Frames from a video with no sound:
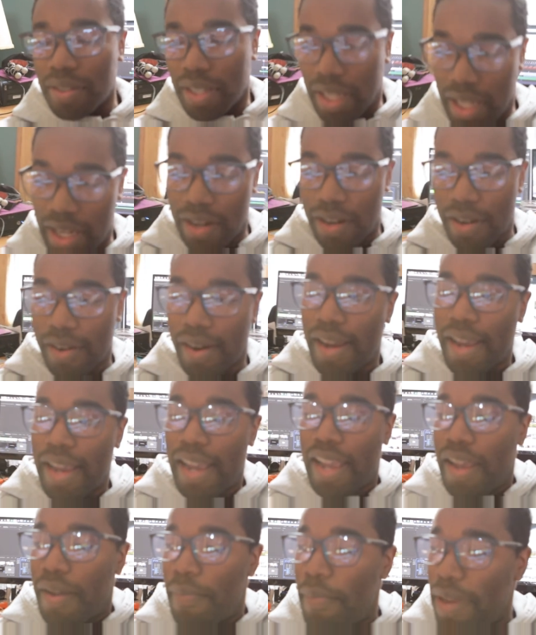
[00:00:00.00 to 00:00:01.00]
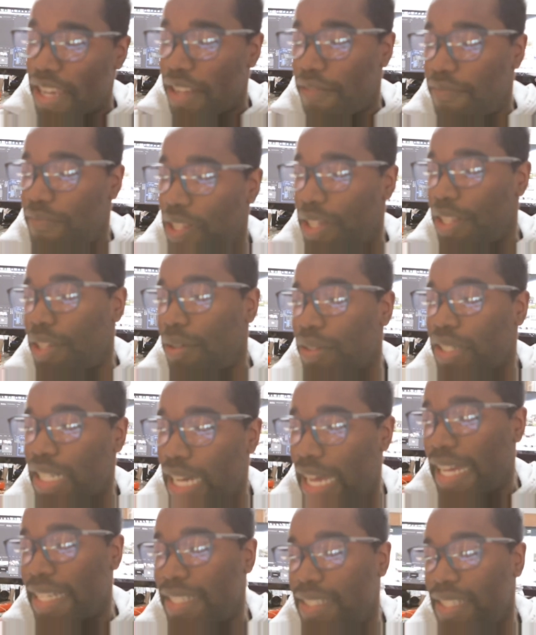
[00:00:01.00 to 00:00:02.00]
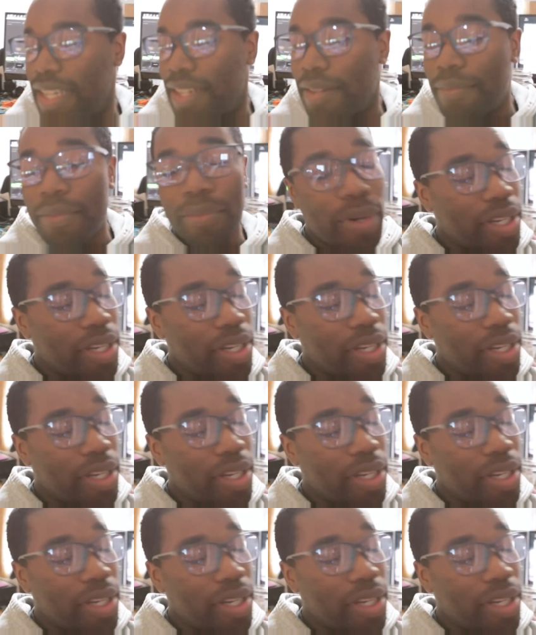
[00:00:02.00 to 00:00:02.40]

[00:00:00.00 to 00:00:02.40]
here making video content.